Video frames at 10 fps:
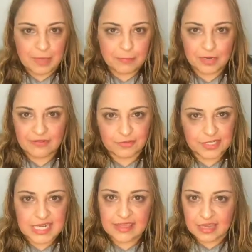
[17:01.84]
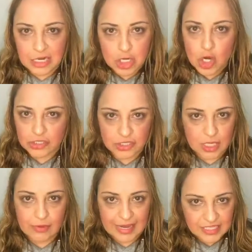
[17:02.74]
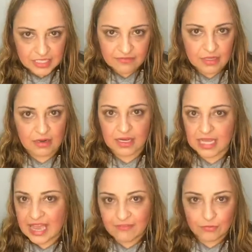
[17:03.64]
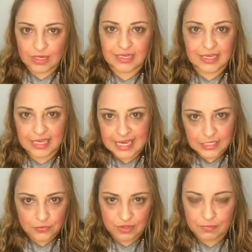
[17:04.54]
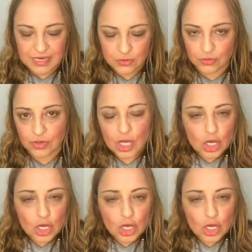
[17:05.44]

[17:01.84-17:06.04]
people every day that are not so active, that I haven't really engaged with much, or